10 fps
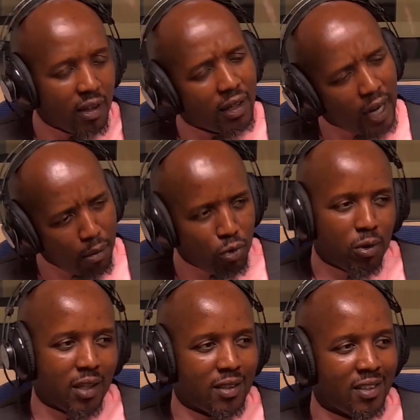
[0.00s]
come to
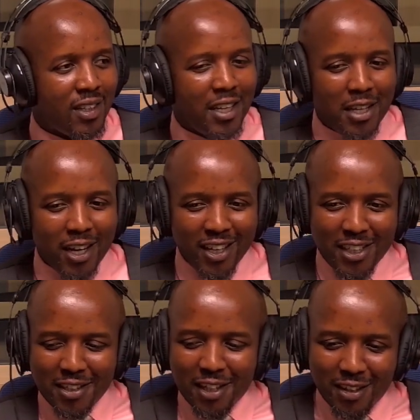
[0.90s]
us and
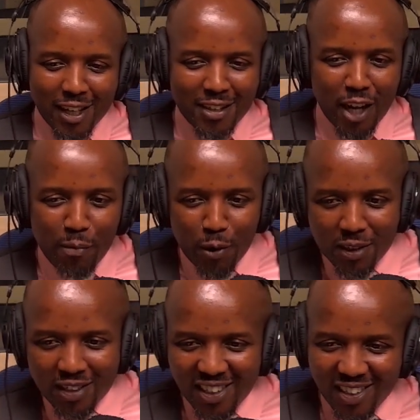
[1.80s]
test us. Like Simon
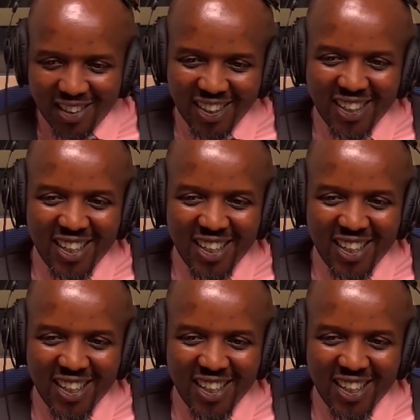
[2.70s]
says,